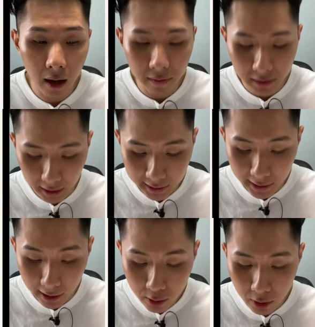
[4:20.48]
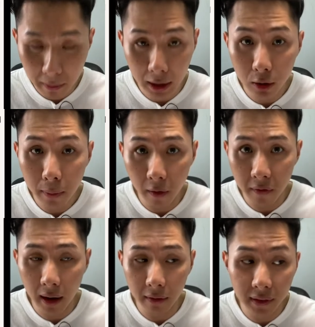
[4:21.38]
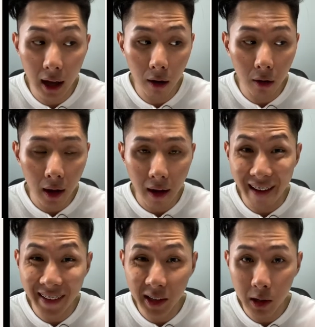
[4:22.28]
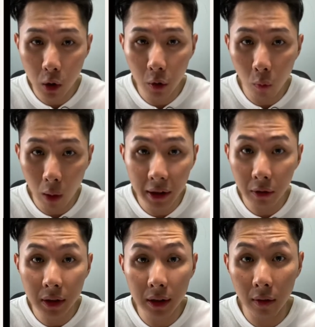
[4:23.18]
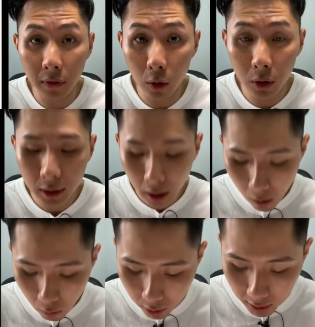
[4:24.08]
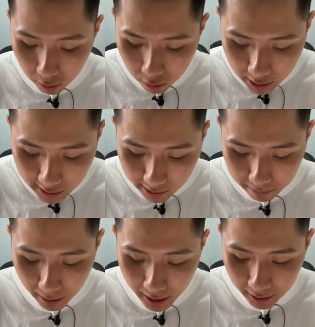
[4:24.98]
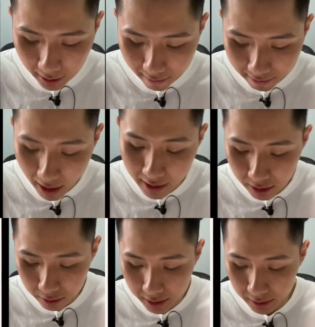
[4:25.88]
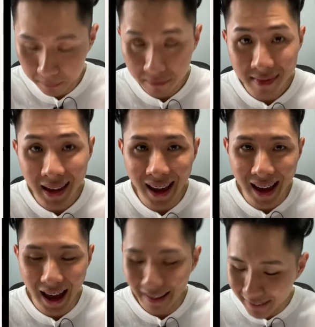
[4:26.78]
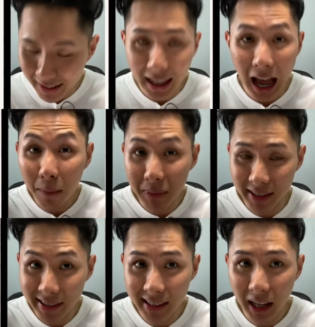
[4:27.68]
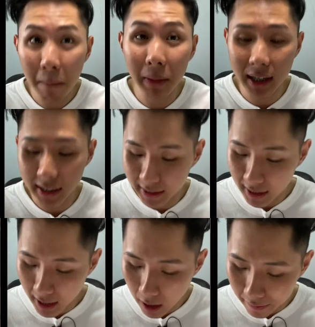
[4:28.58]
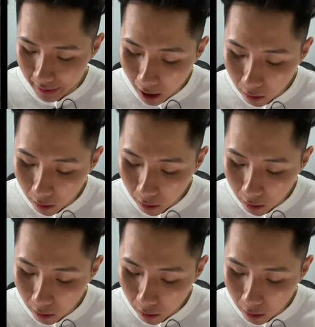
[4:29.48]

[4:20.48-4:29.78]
the extension by 2.5, now an additional 1 Newton of load would increase it by 10 Newton. And this happens because now